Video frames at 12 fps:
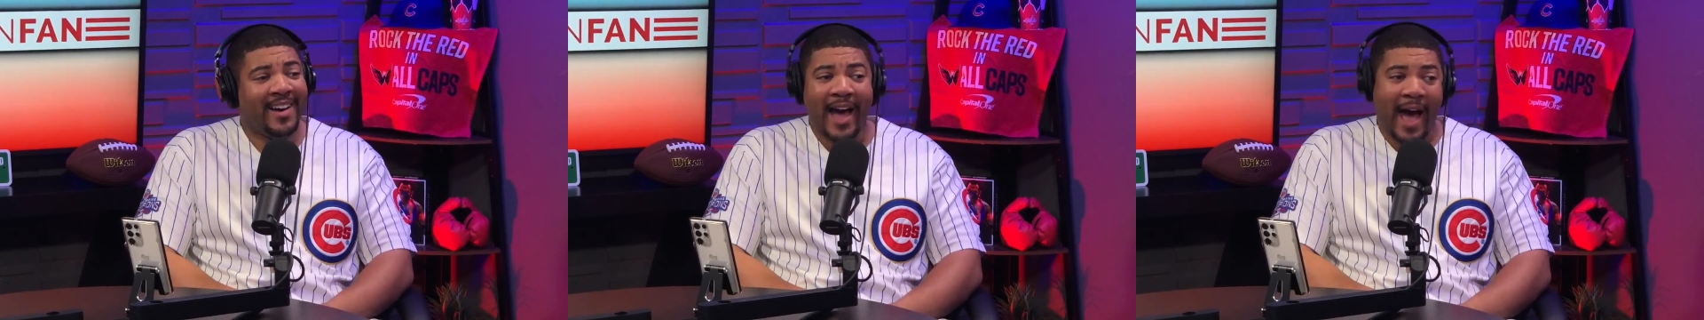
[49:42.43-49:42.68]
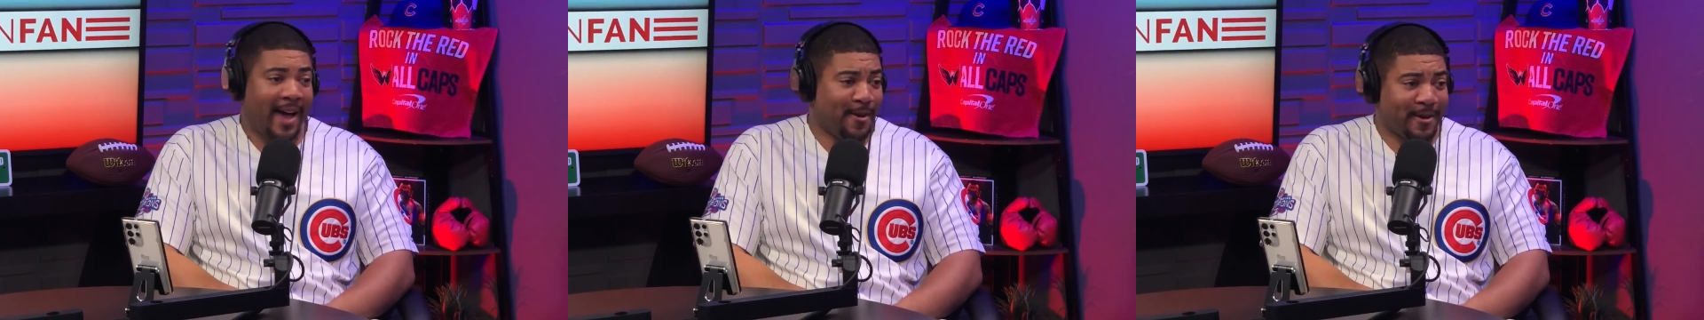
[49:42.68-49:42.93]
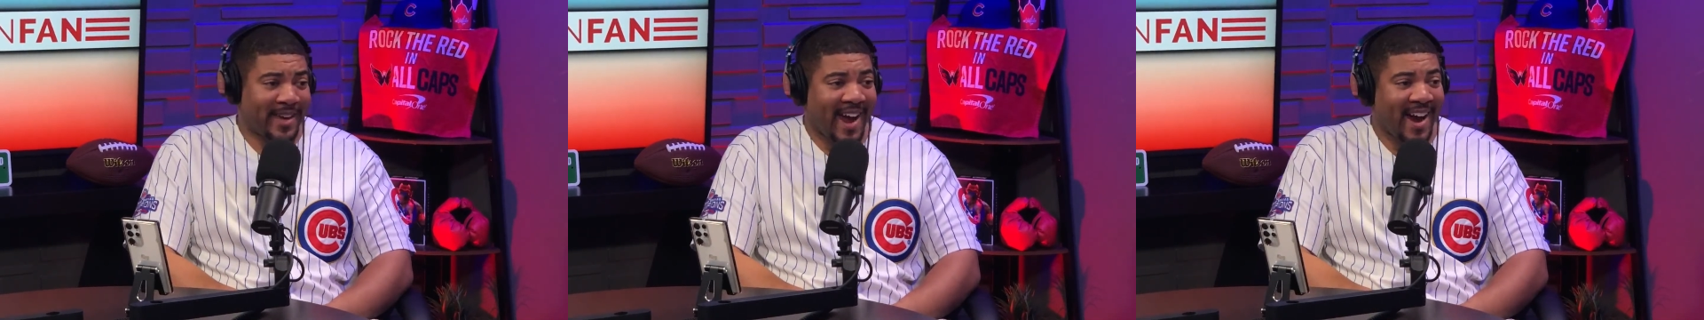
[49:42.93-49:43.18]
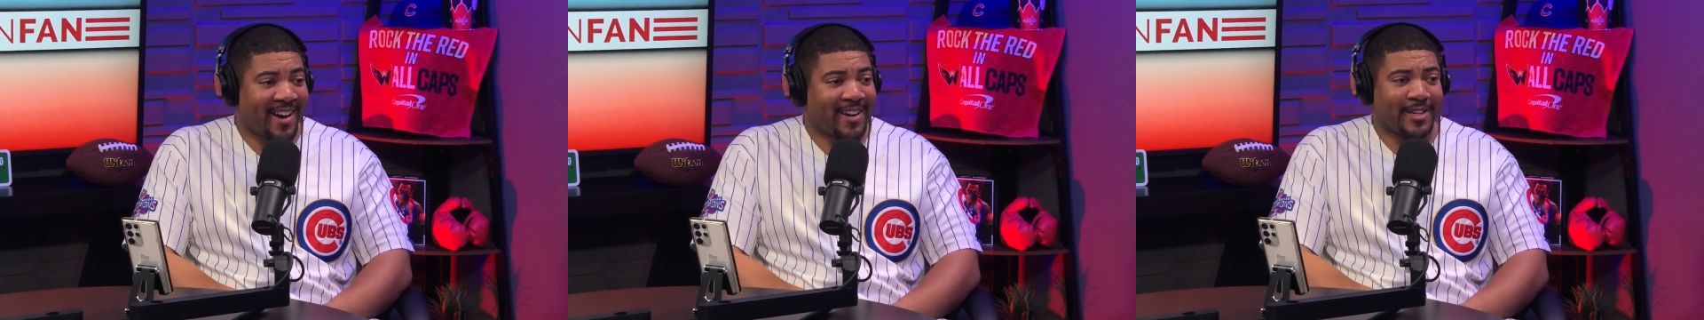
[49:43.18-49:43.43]
I don't
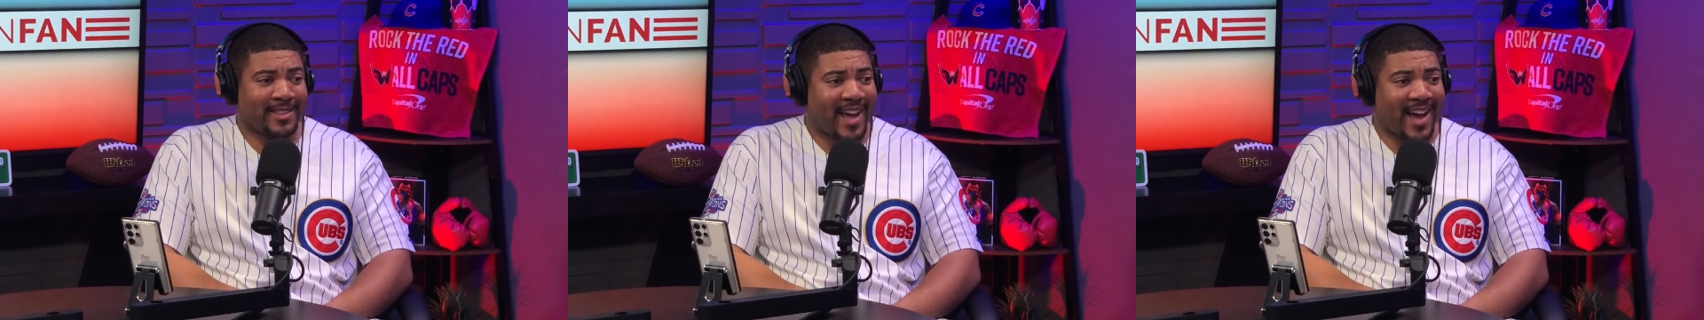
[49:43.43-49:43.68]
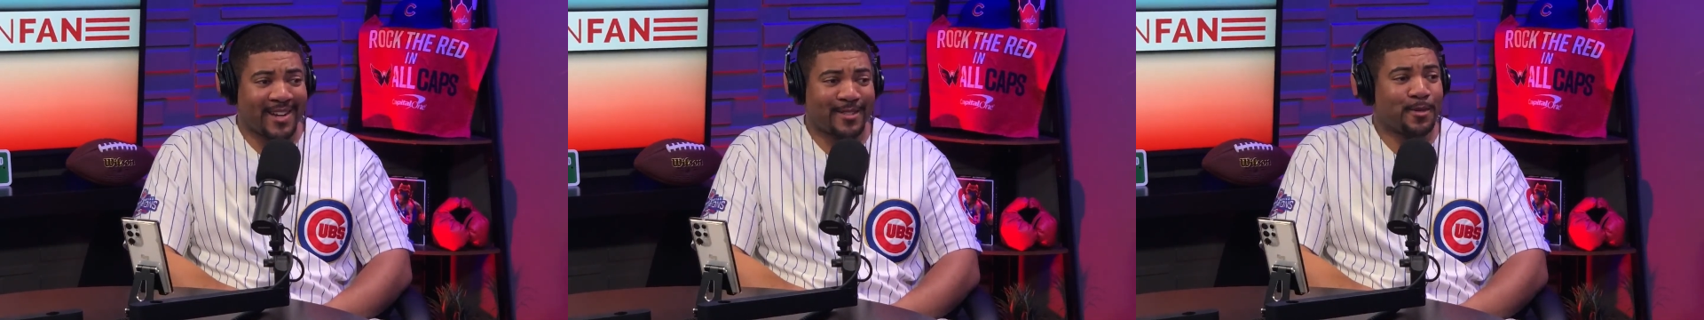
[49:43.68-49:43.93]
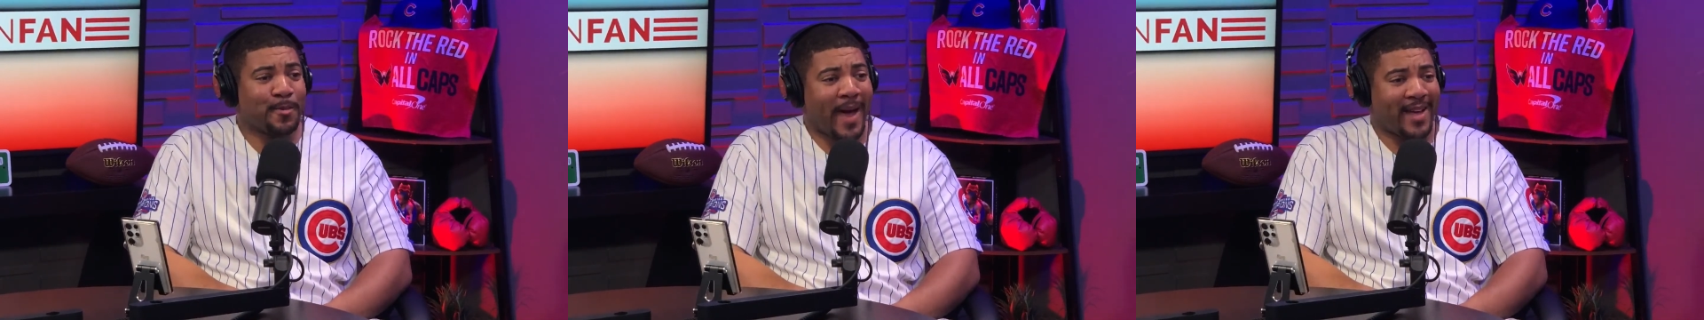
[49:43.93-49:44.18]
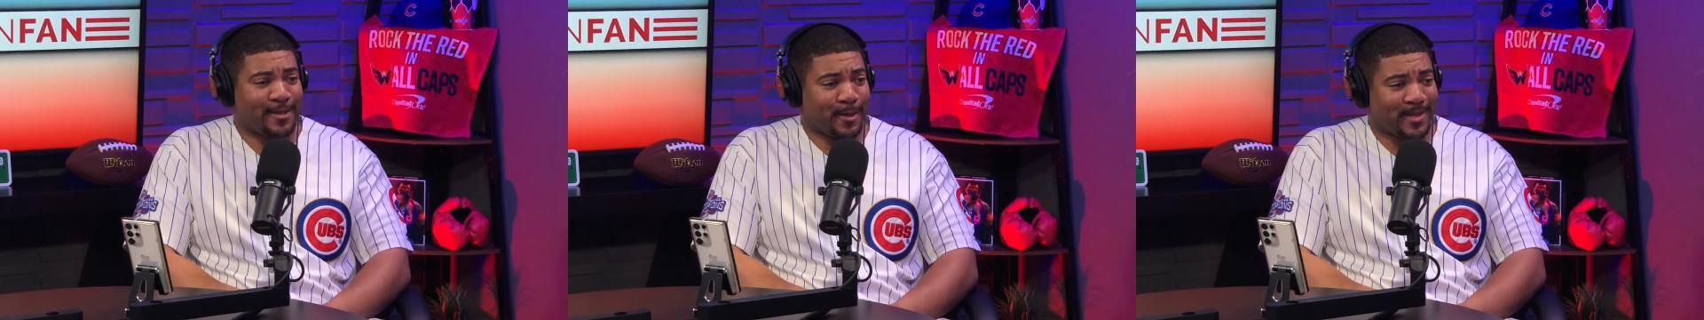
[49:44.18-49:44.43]
care. Good luck. Too
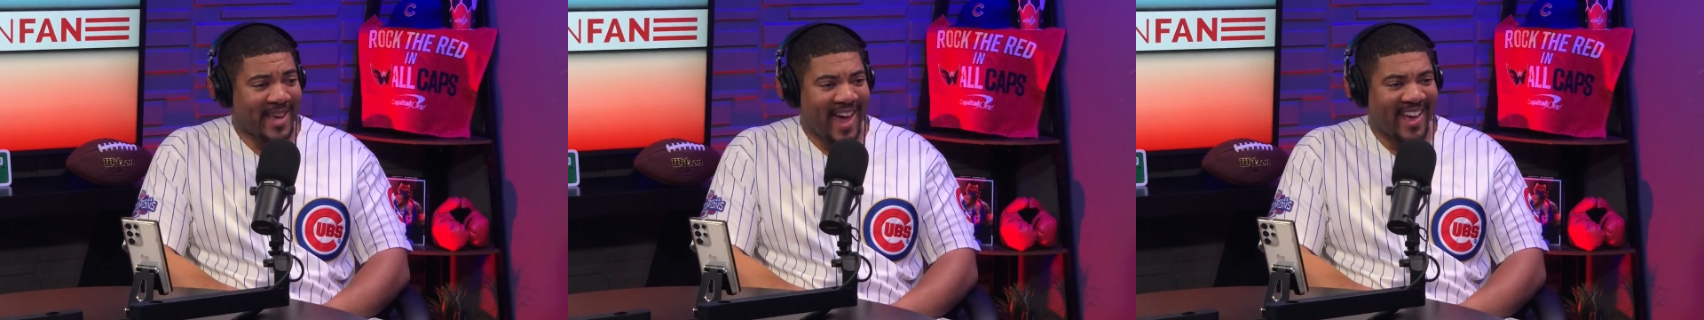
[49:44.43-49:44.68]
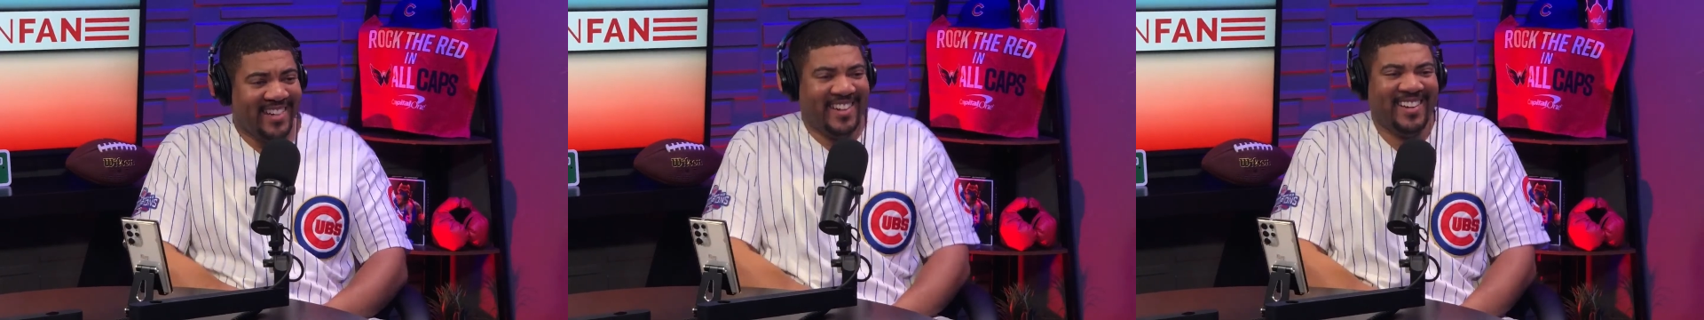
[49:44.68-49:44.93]
bad, so sad.